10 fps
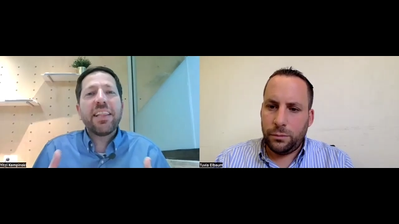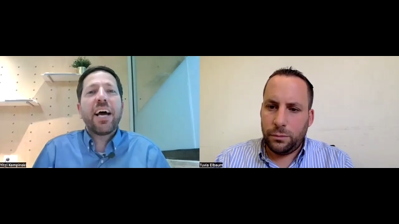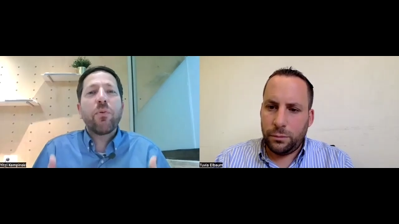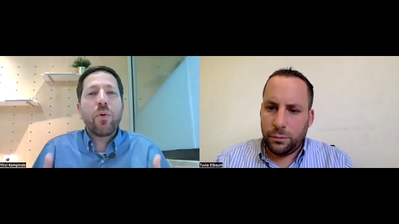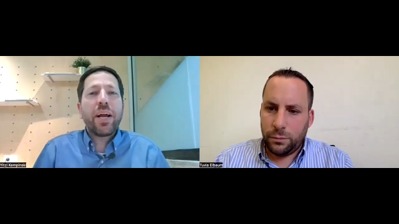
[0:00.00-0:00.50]

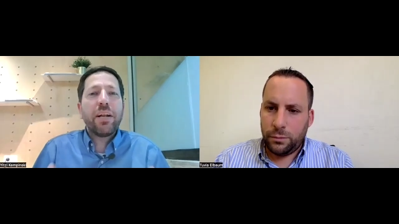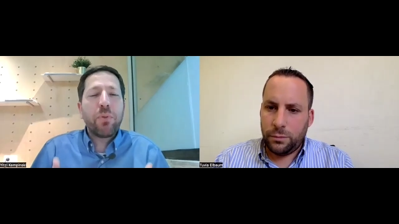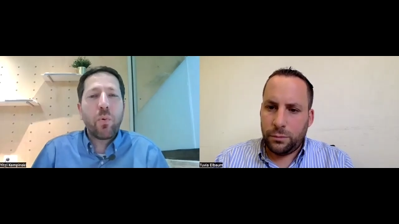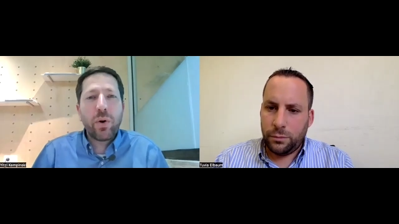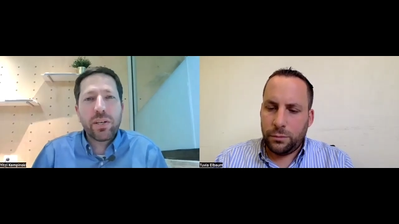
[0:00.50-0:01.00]
Speaker 1: that
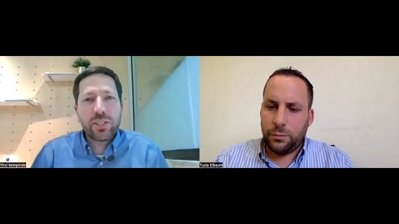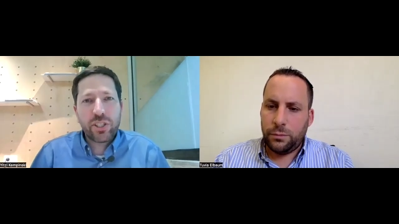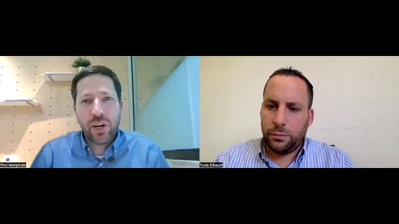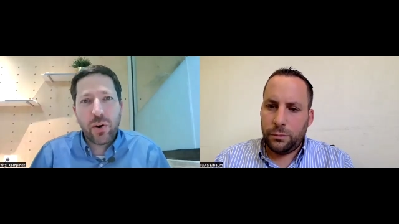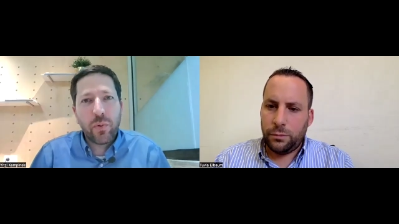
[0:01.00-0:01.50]
rainbow will
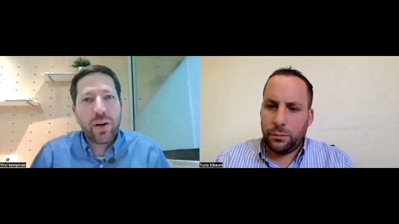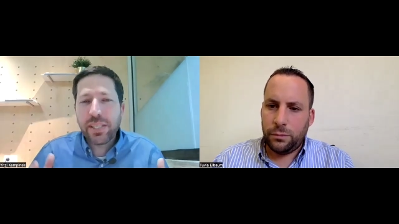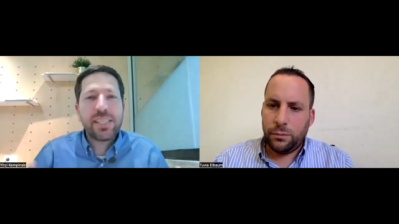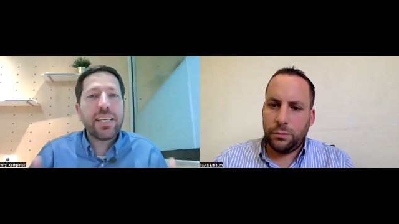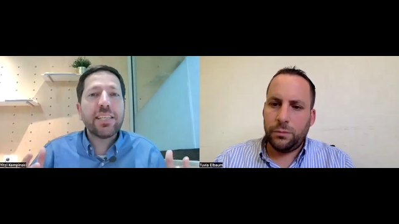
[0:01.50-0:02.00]
show. We
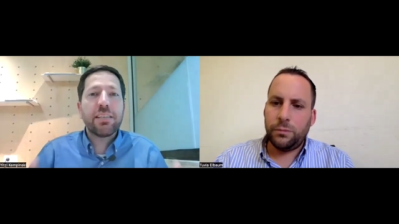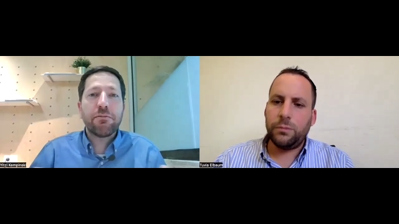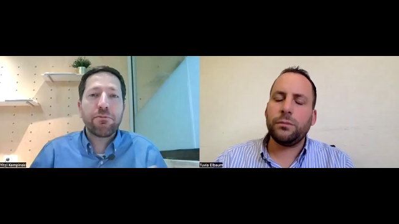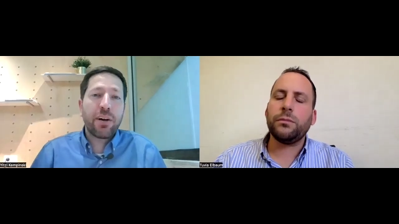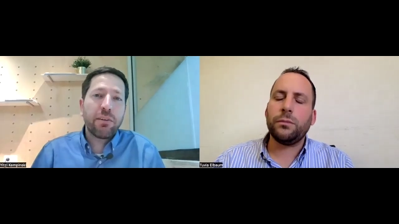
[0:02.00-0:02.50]
see this in
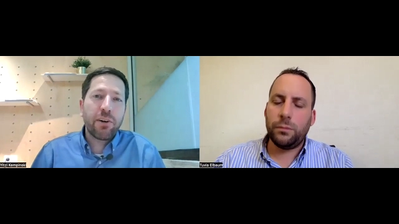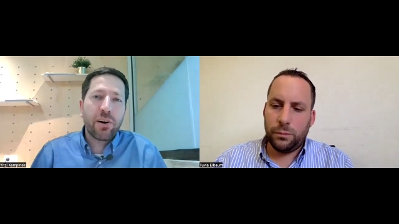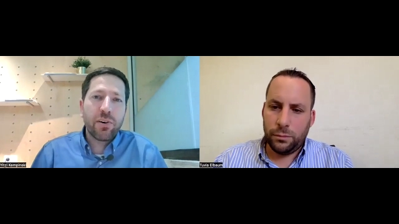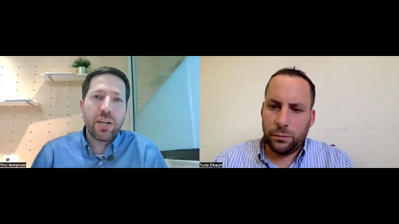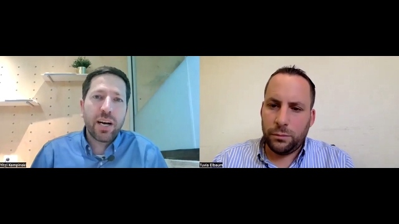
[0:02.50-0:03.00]
front of our
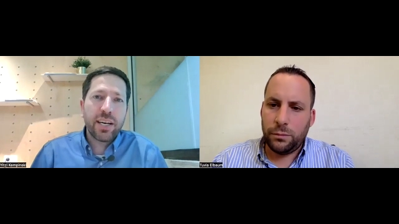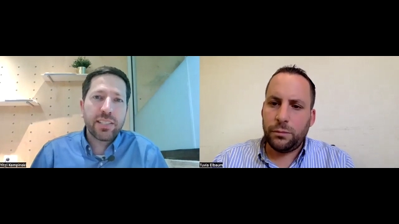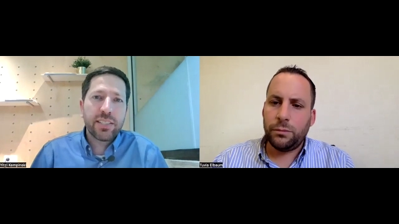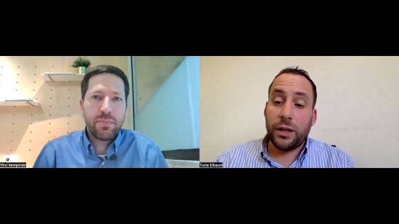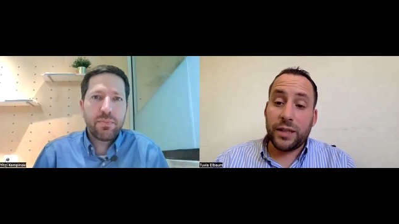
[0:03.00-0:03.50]
own
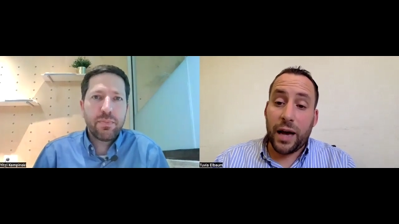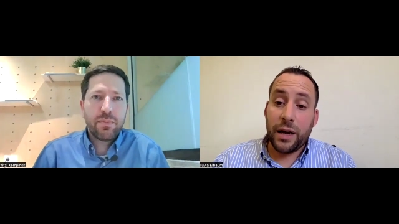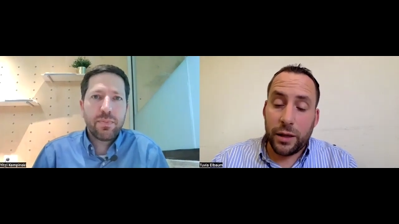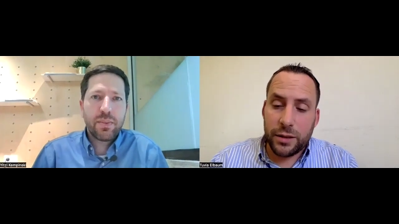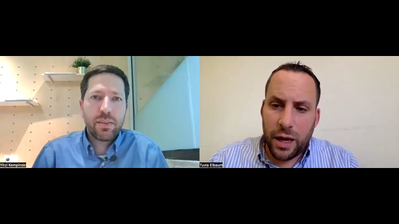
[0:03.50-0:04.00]
eyes.
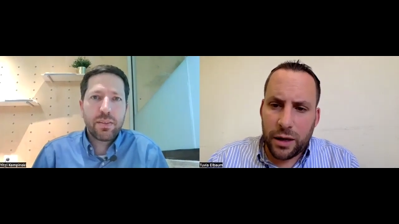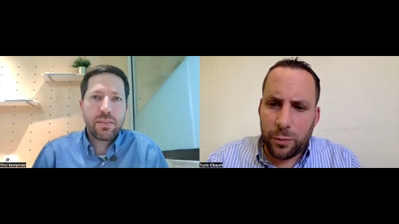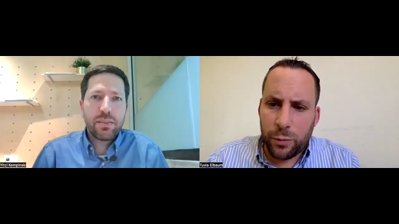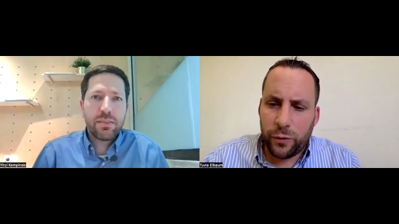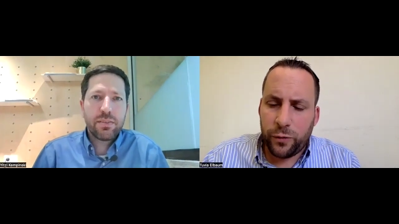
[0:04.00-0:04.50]
Speaker 2: Exactly, exactly,
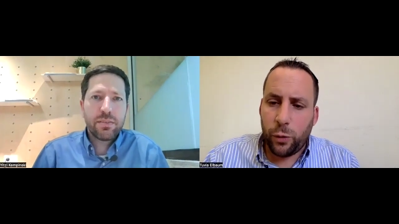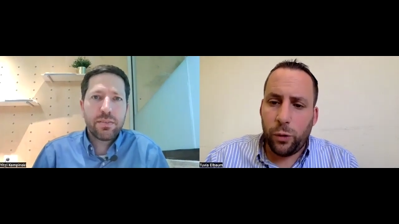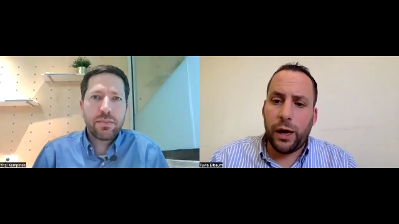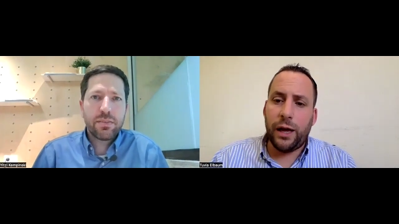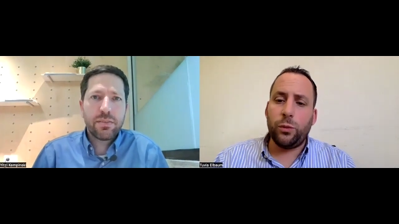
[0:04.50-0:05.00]
beautiful.
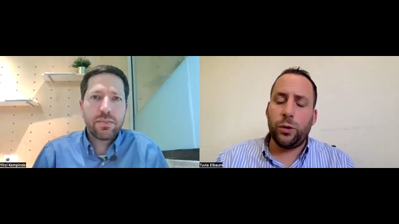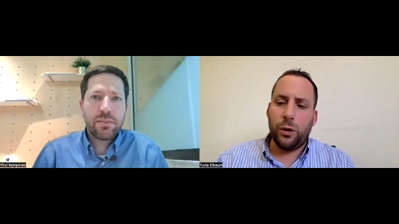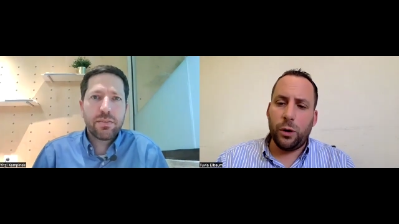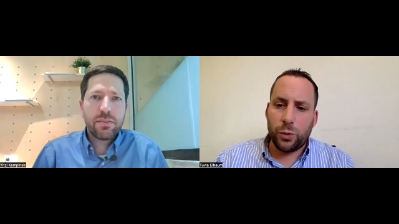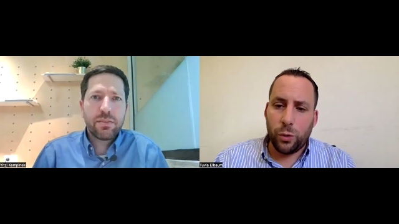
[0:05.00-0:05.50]
We'll end with
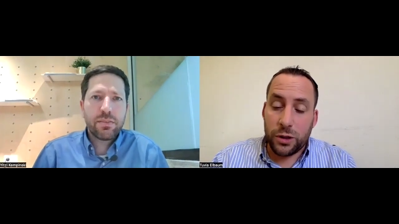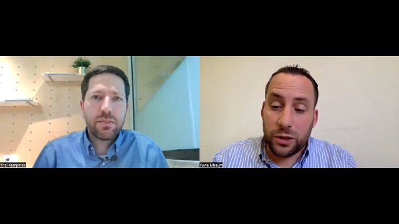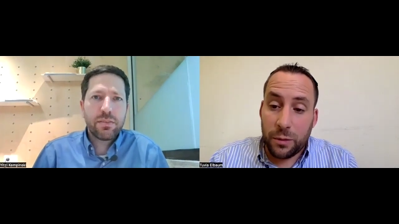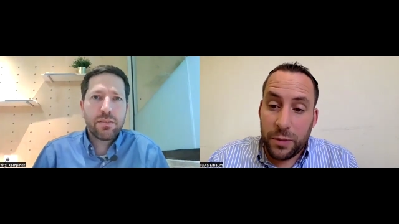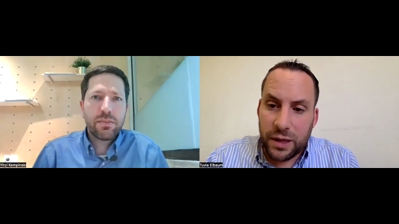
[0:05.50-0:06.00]
those words
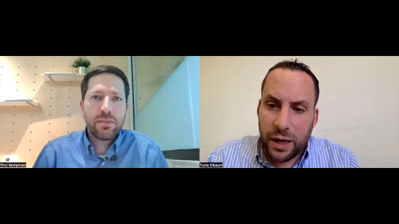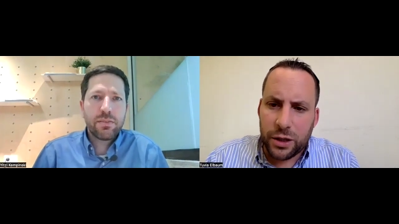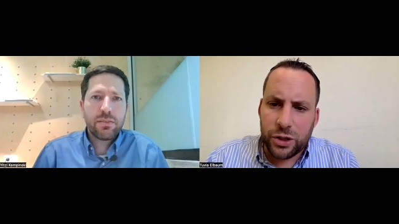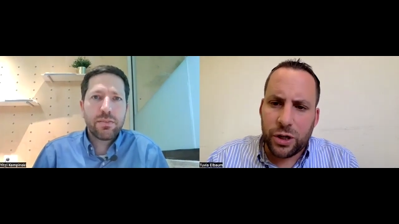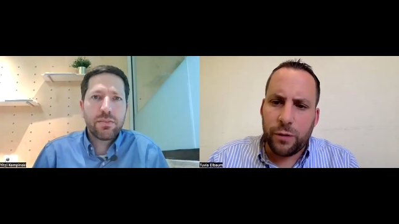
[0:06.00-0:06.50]
that B'ezrat
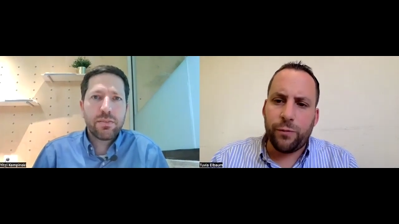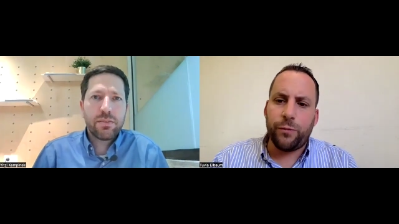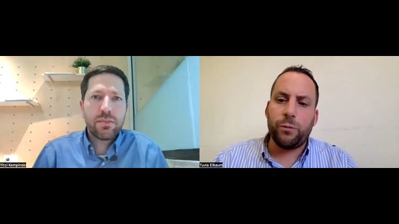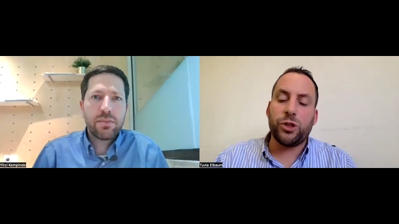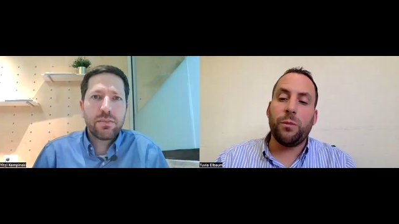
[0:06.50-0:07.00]
Hashem
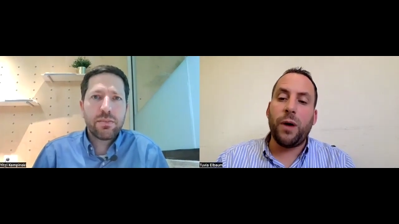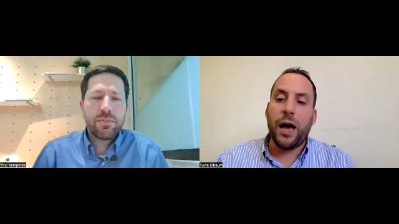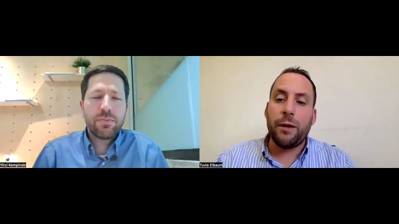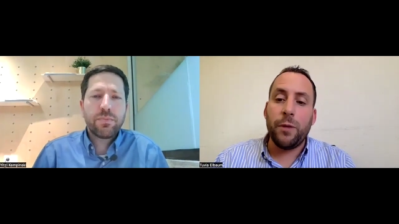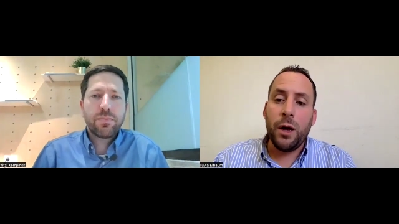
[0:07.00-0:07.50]
from
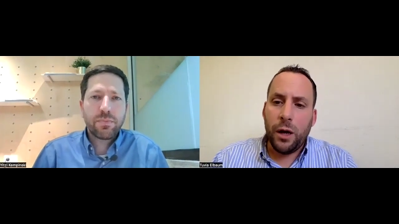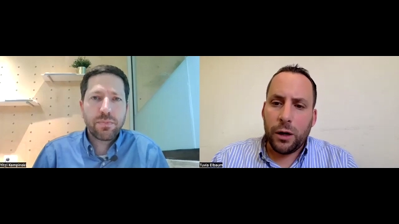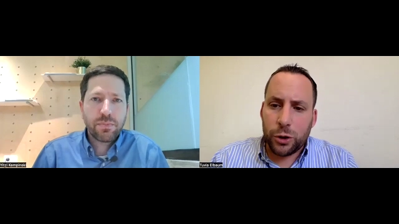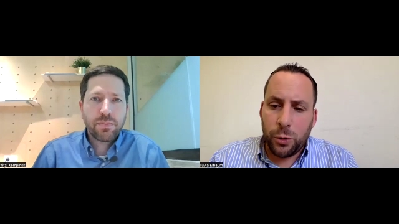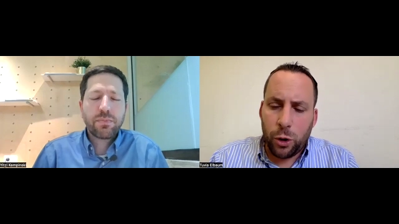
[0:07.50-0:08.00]
Shamayim,
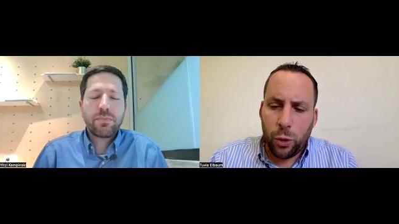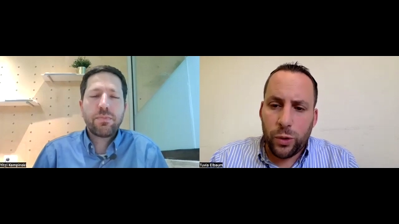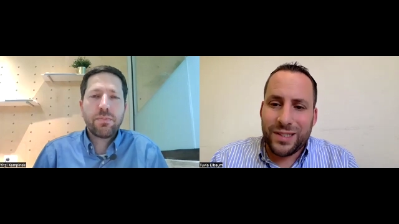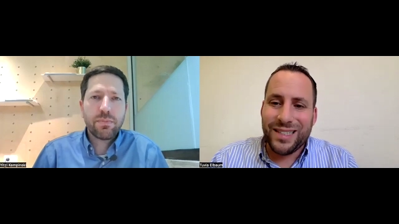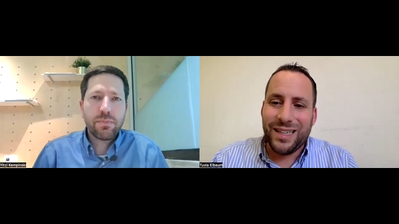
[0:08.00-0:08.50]
Kadosh Baruch Hu will
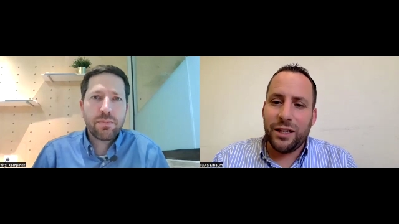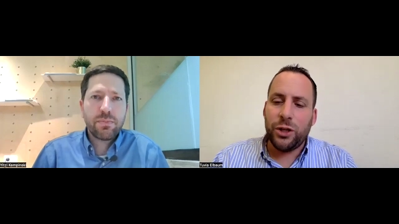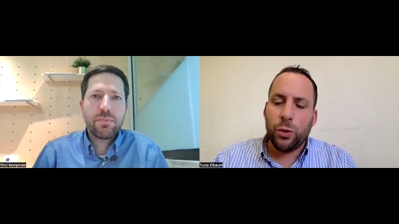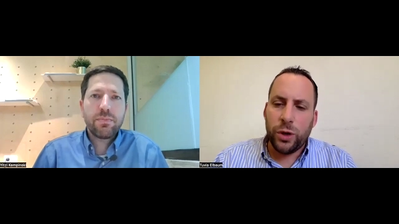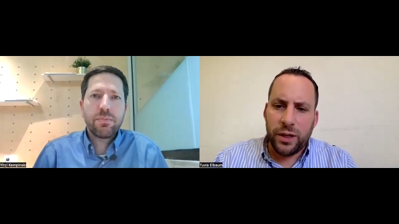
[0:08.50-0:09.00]
see the
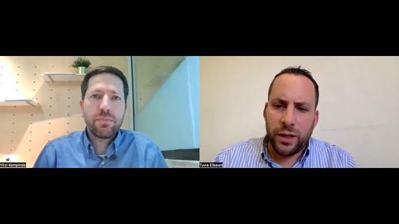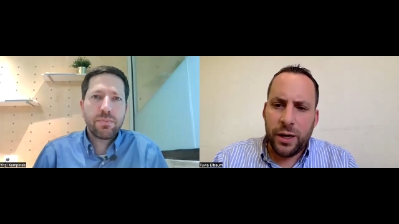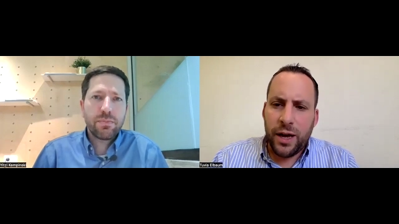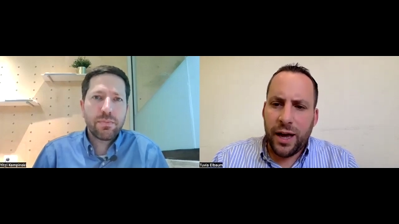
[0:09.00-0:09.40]
unity